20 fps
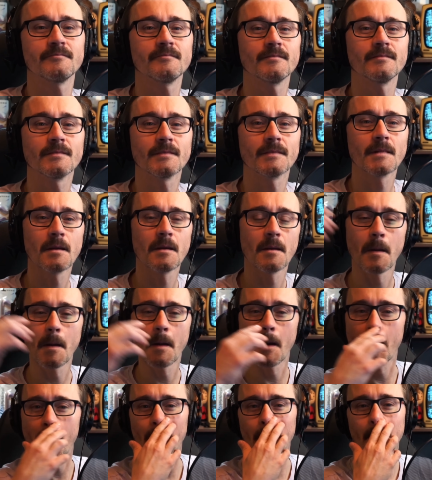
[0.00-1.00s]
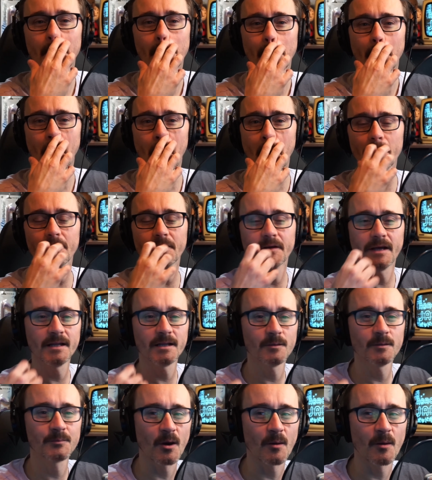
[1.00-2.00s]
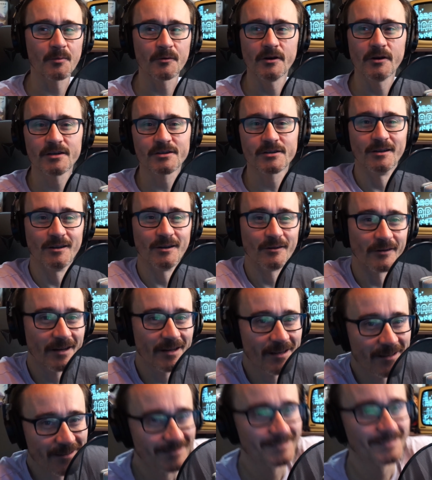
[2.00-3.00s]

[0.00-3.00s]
It'll be operational. Yeah. Oh, it'll be operational, all right.